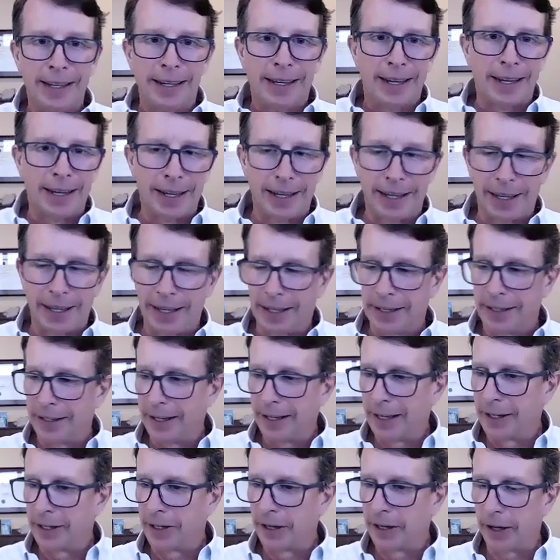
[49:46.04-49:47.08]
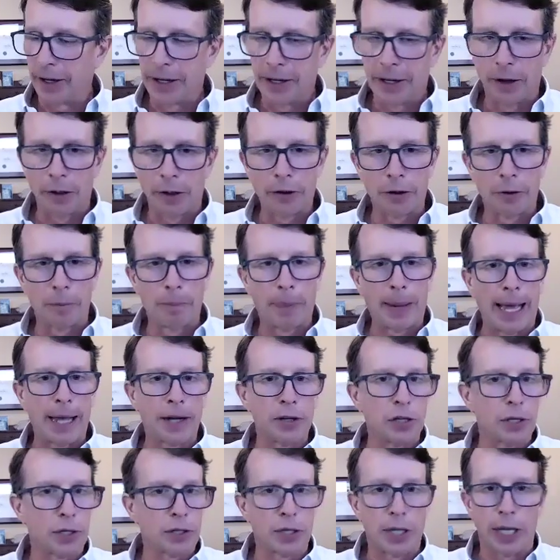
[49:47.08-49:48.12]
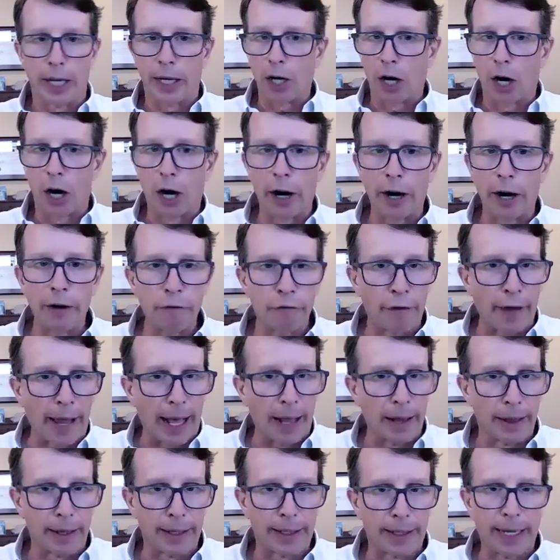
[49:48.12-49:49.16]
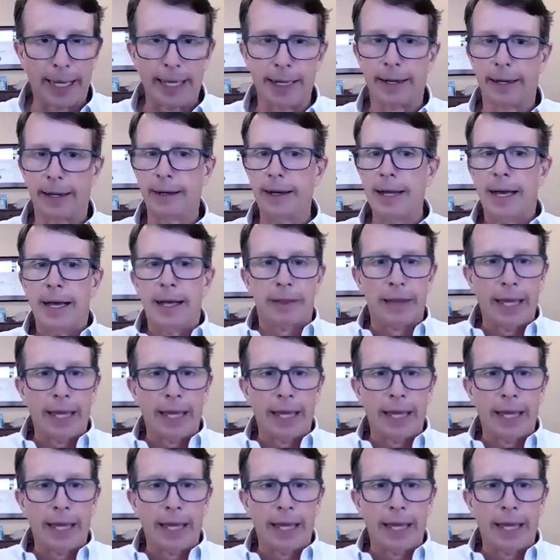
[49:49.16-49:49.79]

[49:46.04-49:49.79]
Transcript: other badges that aren't validated.